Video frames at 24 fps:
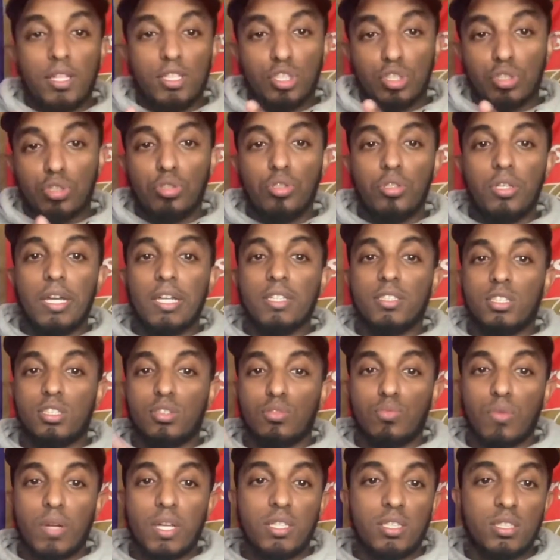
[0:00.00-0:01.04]
and show you guys
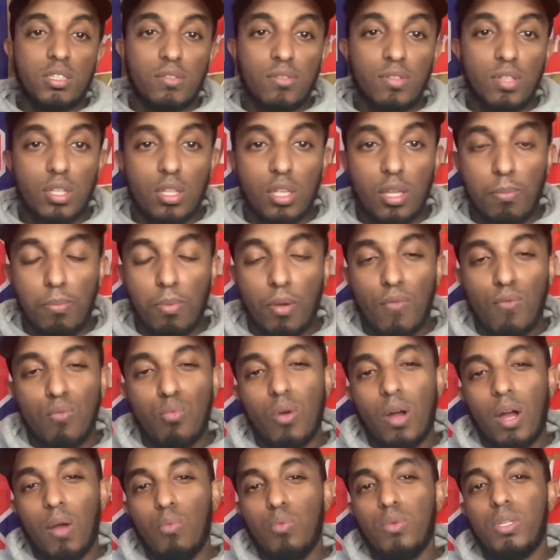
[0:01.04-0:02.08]
the rest of the clip of
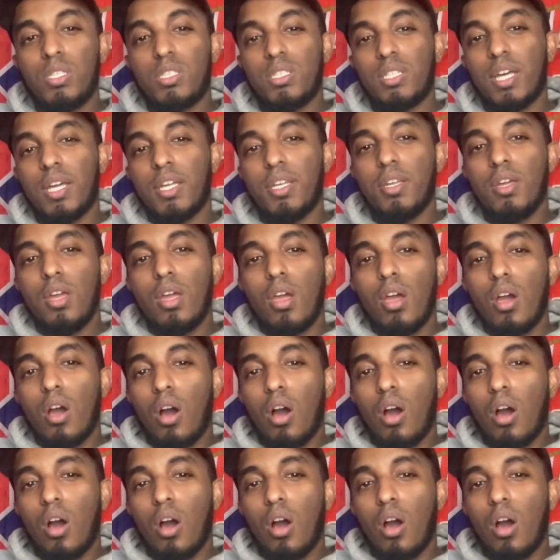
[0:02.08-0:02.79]
what we said